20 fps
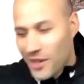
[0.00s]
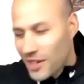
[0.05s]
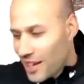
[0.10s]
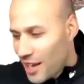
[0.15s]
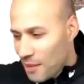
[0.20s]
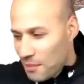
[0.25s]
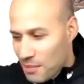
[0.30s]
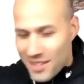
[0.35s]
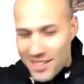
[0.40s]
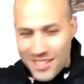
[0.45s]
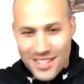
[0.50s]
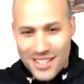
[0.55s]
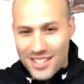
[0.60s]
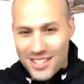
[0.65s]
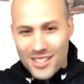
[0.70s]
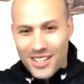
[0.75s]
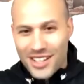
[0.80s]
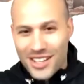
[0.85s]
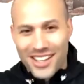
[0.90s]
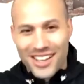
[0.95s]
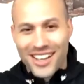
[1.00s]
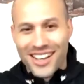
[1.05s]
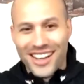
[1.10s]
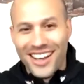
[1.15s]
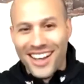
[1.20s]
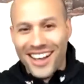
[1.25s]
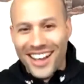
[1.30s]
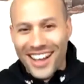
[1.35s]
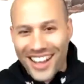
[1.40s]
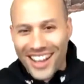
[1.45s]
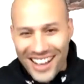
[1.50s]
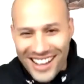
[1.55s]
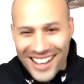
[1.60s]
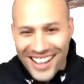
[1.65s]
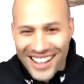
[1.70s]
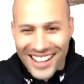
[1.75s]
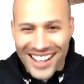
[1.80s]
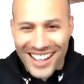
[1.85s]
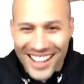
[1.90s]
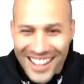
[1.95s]
happens, it's like
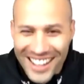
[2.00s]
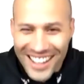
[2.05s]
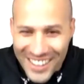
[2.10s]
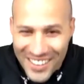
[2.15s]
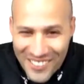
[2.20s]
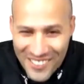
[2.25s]
no